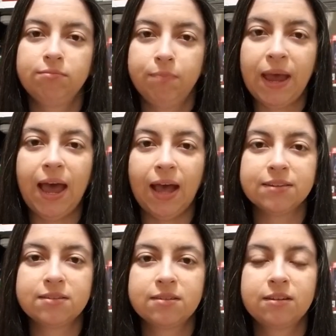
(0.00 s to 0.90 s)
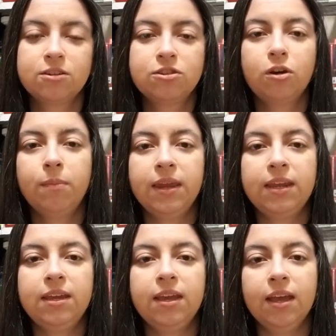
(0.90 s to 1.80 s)
pass so
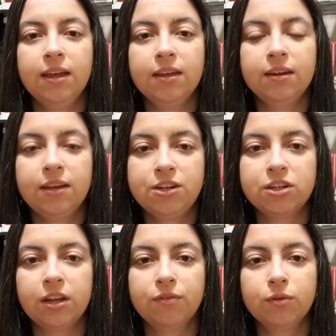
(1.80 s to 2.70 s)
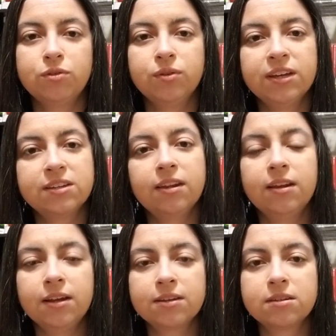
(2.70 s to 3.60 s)
many in each level to get to the
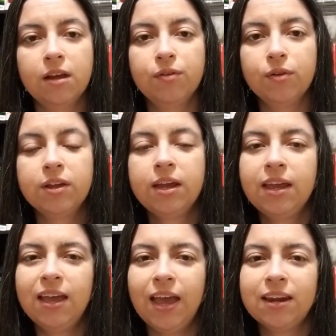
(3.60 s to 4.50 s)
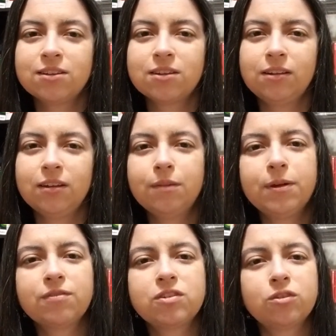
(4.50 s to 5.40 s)
next level. And it's a little
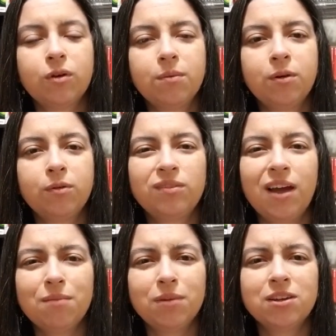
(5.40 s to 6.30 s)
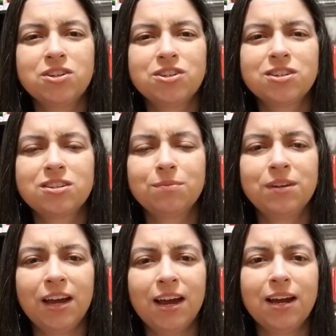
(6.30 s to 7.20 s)
bit of a story mode, not much. It's just some
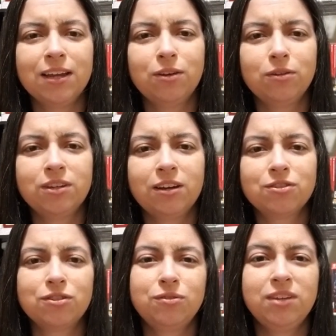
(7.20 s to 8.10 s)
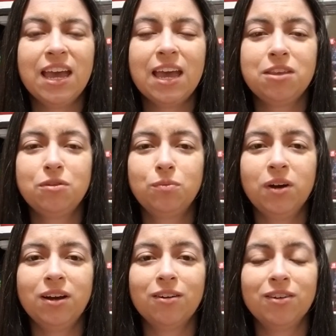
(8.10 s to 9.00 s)
guy who tells you, yay, you
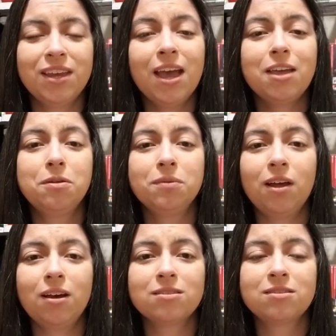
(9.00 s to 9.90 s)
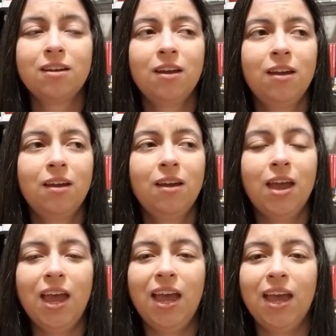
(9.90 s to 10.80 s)
won, or yay, you lost.
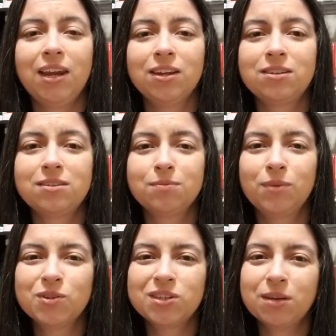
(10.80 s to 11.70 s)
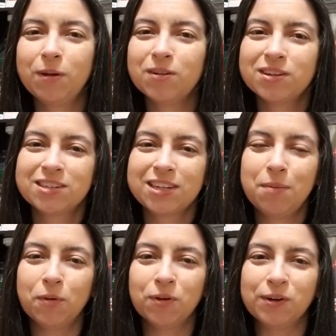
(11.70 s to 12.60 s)
And it's mostly about a
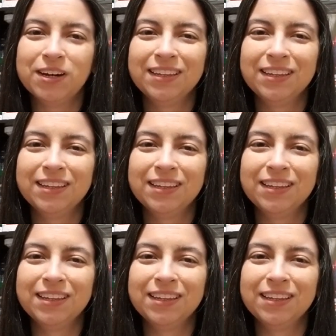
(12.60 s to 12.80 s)
skateboarder.